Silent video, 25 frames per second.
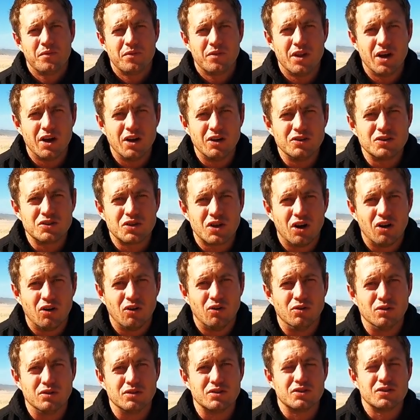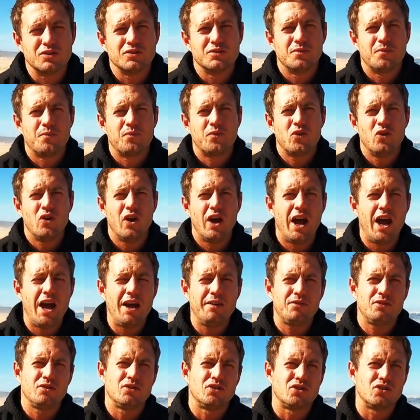those goals, you
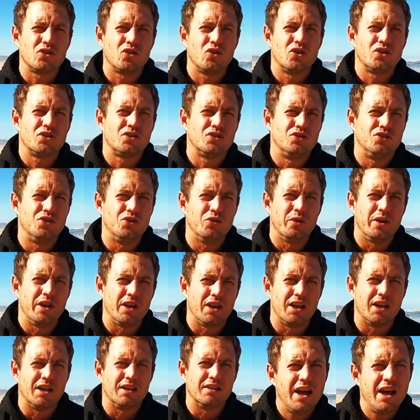have to start doing it.